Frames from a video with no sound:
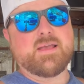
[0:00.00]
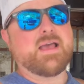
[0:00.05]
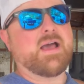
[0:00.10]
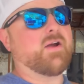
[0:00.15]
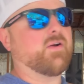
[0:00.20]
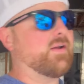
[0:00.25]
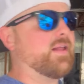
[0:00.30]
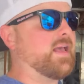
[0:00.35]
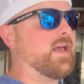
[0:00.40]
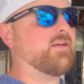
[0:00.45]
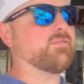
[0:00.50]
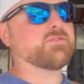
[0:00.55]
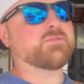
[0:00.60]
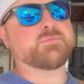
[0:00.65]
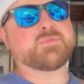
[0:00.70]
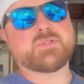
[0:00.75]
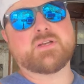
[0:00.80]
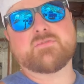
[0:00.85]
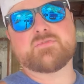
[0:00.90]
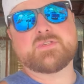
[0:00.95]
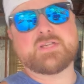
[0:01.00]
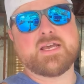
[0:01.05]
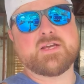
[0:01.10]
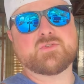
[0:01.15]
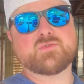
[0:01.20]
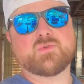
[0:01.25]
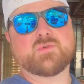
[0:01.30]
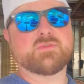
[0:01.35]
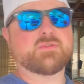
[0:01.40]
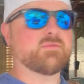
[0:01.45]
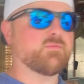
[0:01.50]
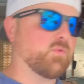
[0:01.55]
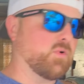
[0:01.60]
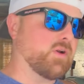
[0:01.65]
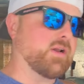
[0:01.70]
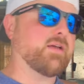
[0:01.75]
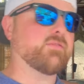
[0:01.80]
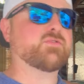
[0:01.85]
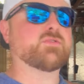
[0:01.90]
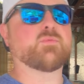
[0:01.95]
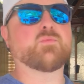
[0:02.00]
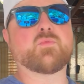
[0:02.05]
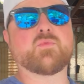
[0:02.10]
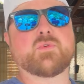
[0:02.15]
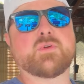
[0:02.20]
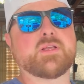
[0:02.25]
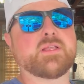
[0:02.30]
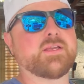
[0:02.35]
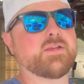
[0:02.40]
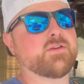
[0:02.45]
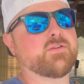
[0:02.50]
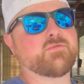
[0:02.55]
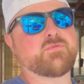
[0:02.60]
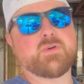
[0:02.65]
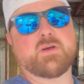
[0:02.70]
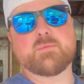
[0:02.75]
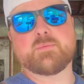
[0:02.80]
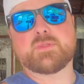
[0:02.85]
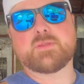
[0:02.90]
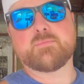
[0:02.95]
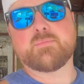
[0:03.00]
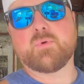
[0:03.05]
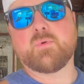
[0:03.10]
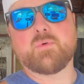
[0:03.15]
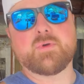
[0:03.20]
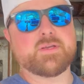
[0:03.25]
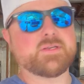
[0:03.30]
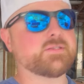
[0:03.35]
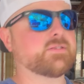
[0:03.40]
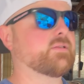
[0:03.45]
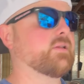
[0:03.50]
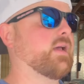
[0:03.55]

I already have some stuff scheduled. We're going to have some really good fun with the boys